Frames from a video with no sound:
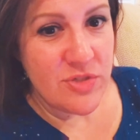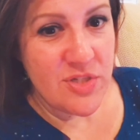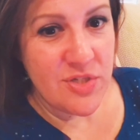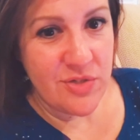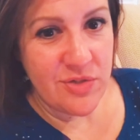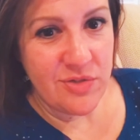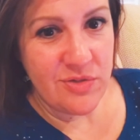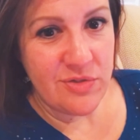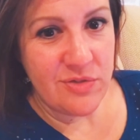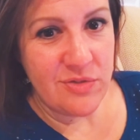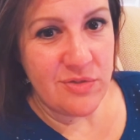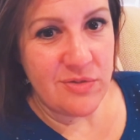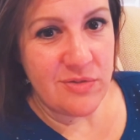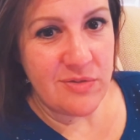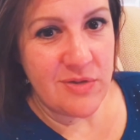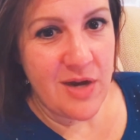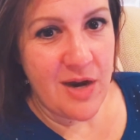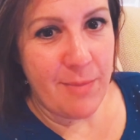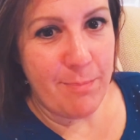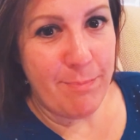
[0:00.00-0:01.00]

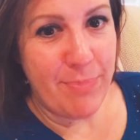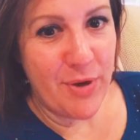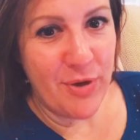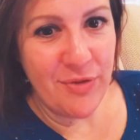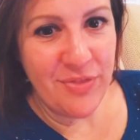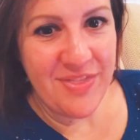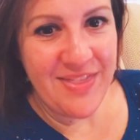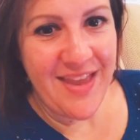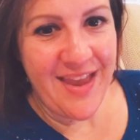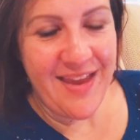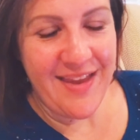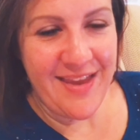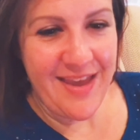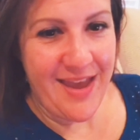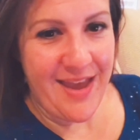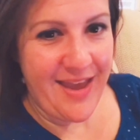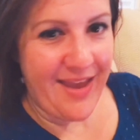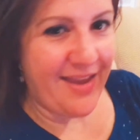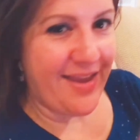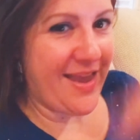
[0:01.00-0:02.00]
to a birthday
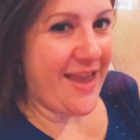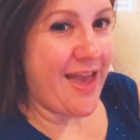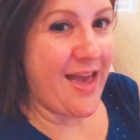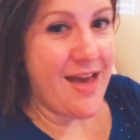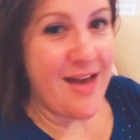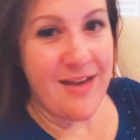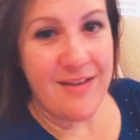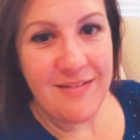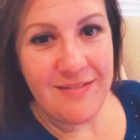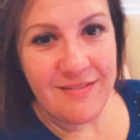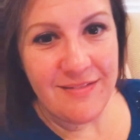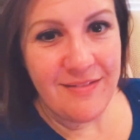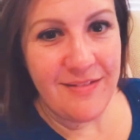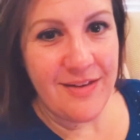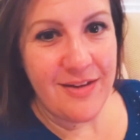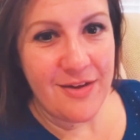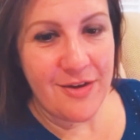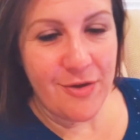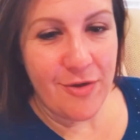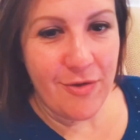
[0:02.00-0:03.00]
cake at,
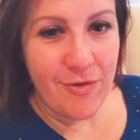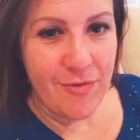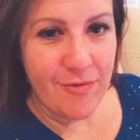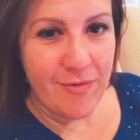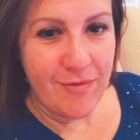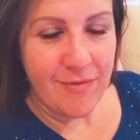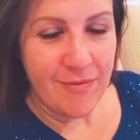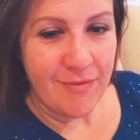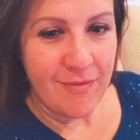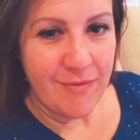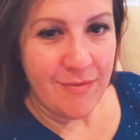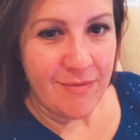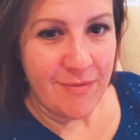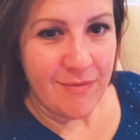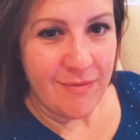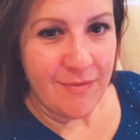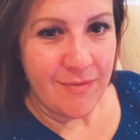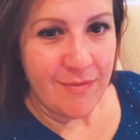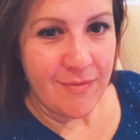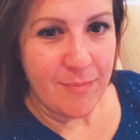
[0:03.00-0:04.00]
you know,
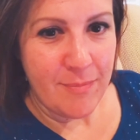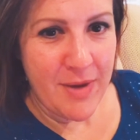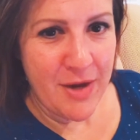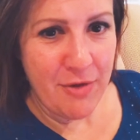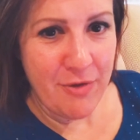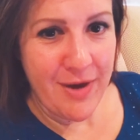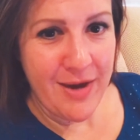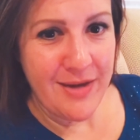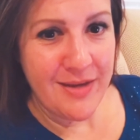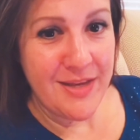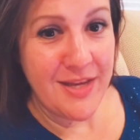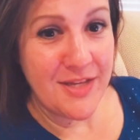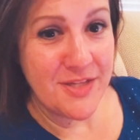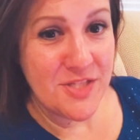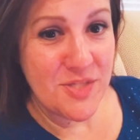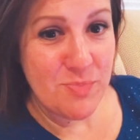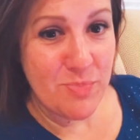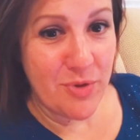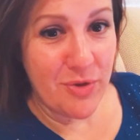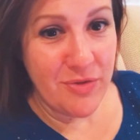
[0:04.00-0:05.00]
my
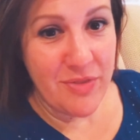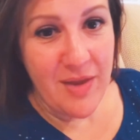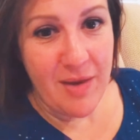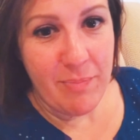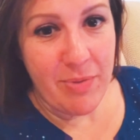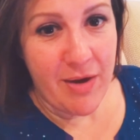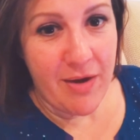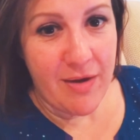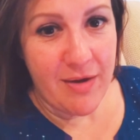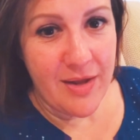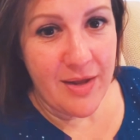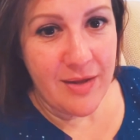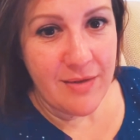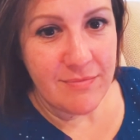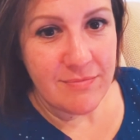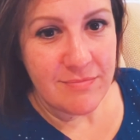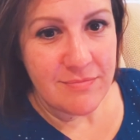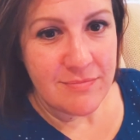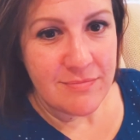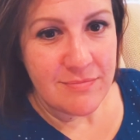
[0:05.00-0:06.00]
grandkid's birthday party?